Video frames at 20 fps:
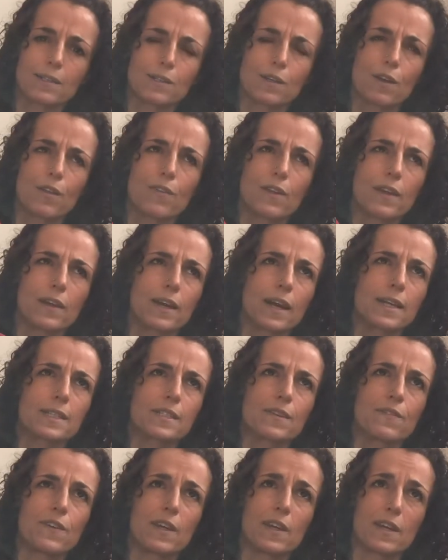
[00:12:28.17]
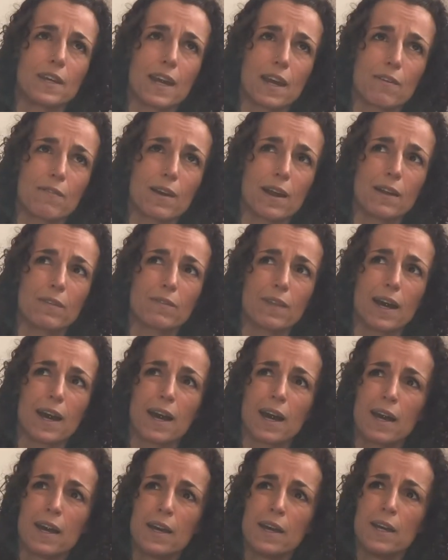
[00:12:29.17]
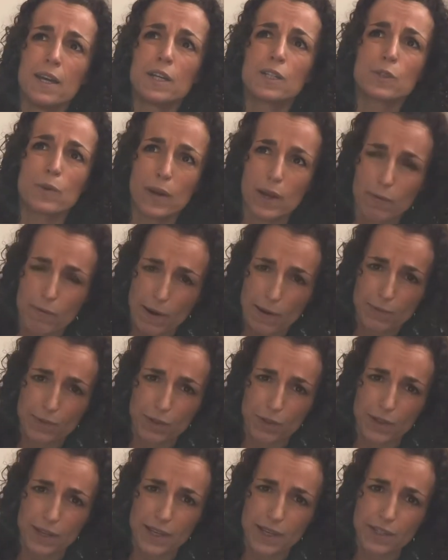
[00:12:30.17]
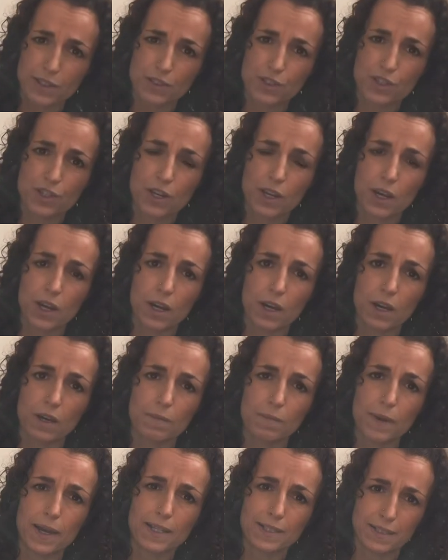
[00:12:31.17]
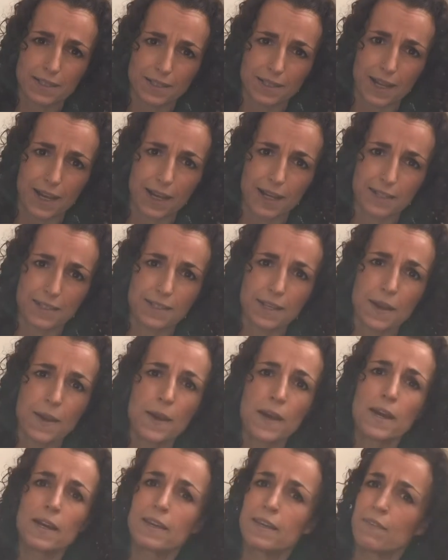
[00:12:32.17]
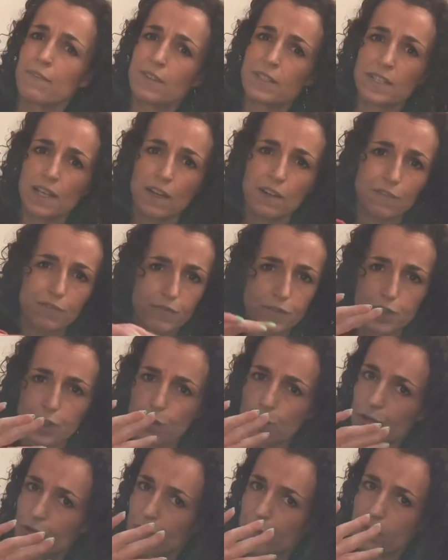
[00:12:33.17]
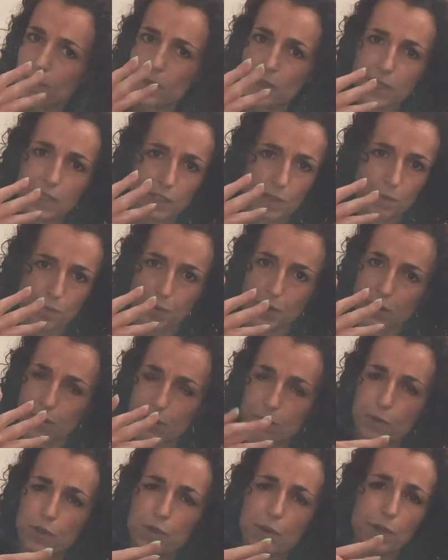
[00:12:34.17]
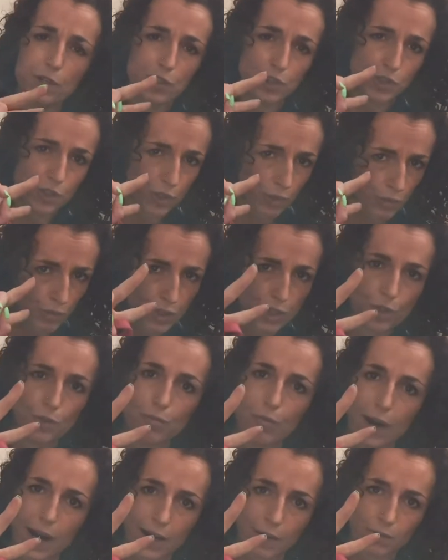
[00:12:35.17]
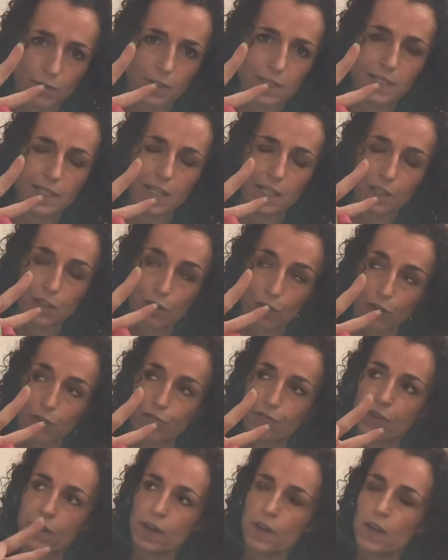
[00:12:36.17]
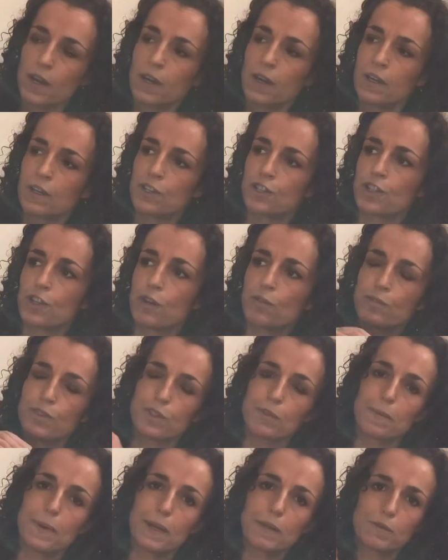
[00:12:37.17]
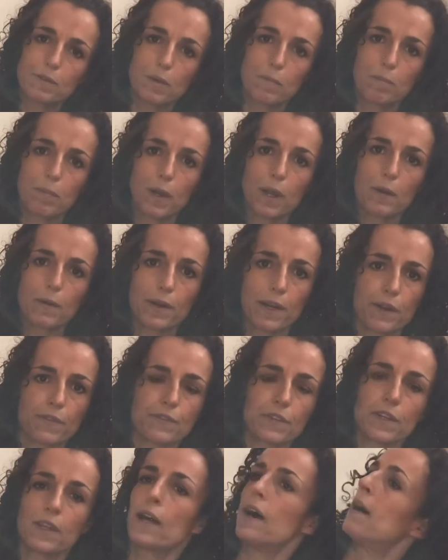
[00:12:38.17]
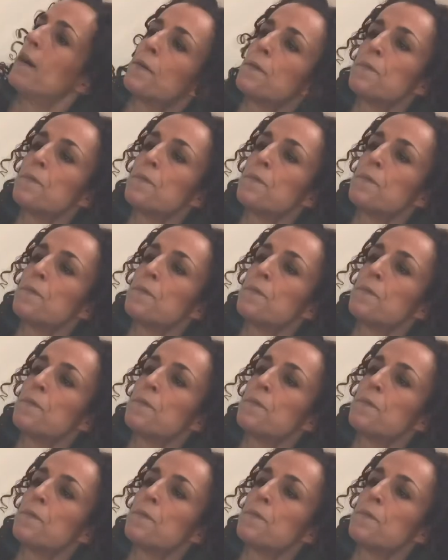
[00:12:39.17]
So I think, guys, if you can get around that, 20 reps on each exercise, give yourself 2-3 minutes breather in between, just do 2 rounds, it's enough. Your shoulders will be absolutely blowing after that.